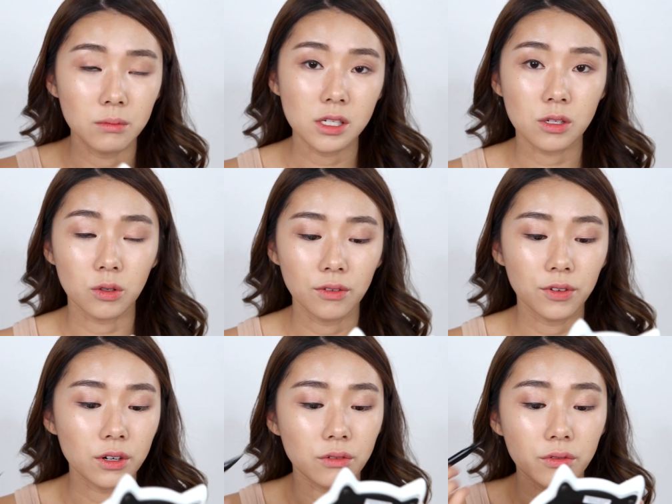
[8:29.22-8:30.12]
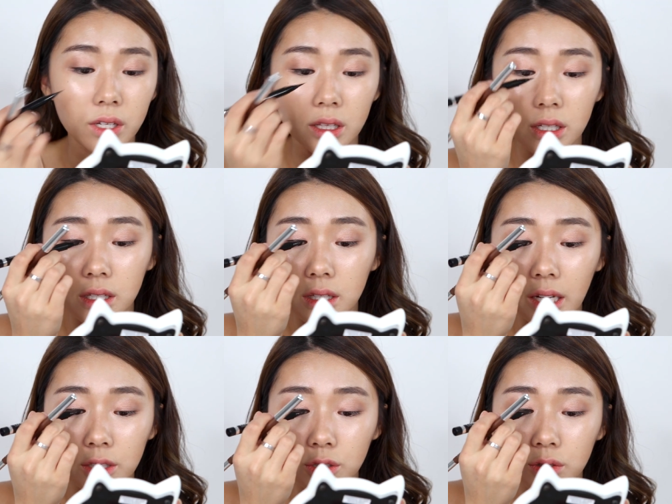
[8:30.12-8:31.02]
And I'm just going for a really
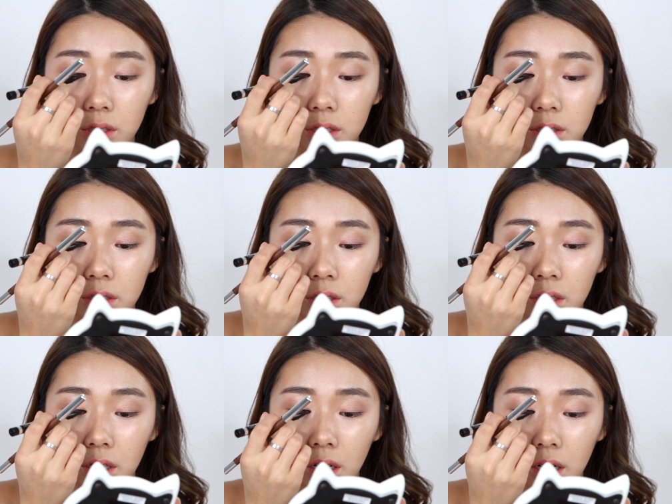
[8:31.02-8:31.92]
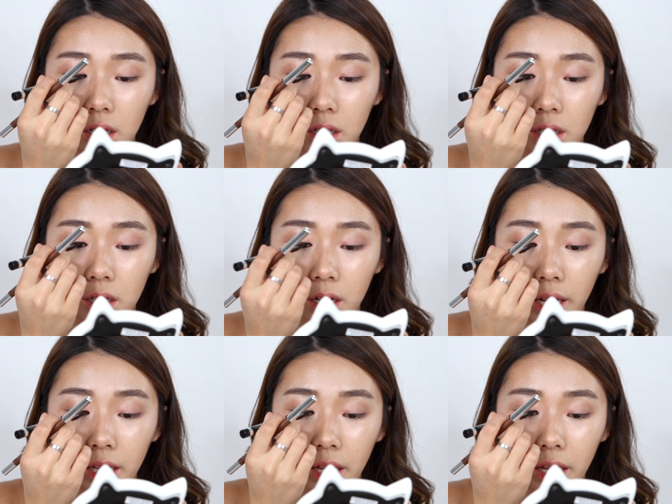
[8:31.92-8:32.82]
natural uh,
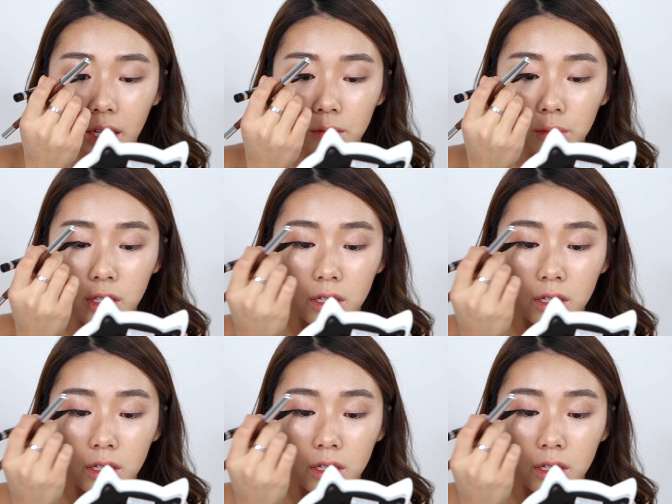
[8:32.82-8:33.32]
eyeline